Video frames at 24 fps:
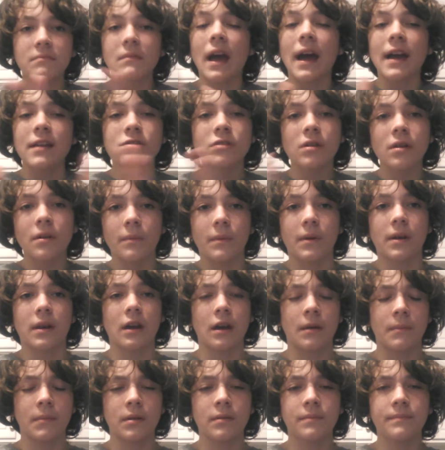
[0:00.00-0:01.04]
I saw one
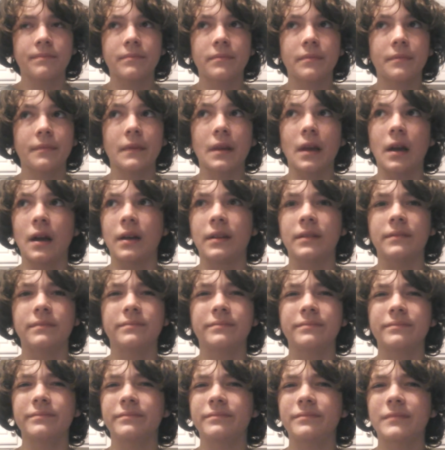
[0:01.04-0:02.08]
comment on,
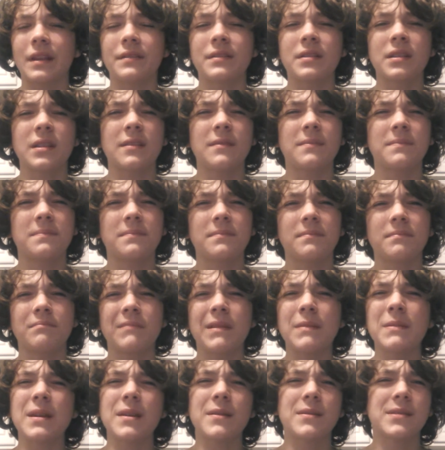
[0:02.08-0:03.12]
I think,
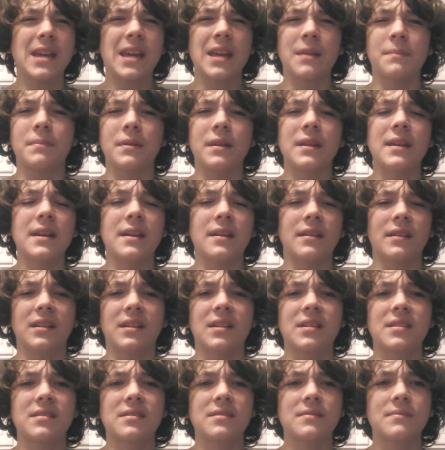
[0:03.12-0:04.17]
maybe it was 8-Bit
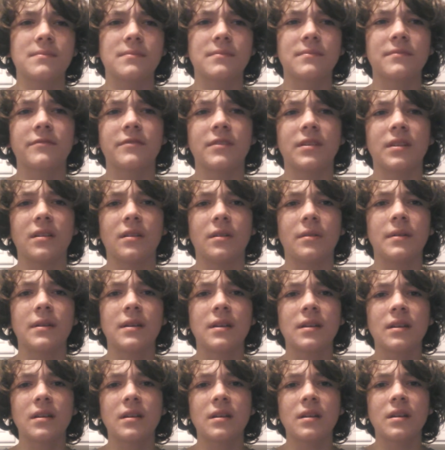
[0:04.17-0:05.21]
Eric's video
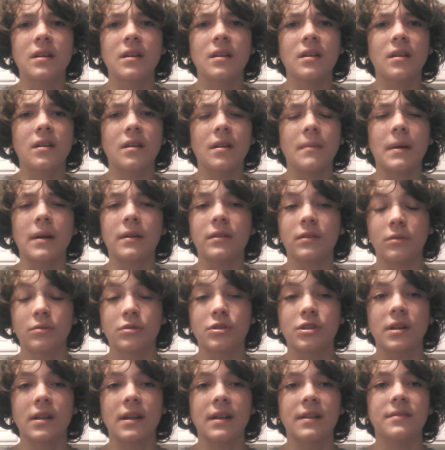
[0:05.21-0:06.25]
about you
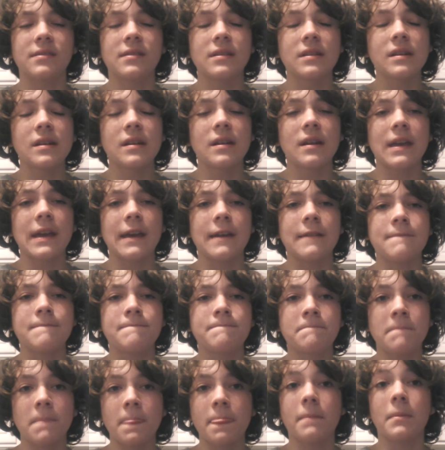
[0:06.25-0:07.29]
shitheads, and,
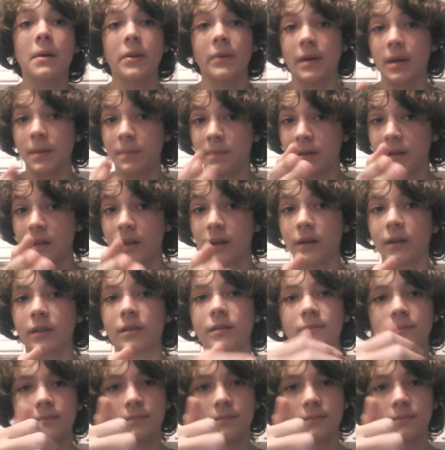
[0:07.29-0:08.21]
by the way, 8-Bit Eric,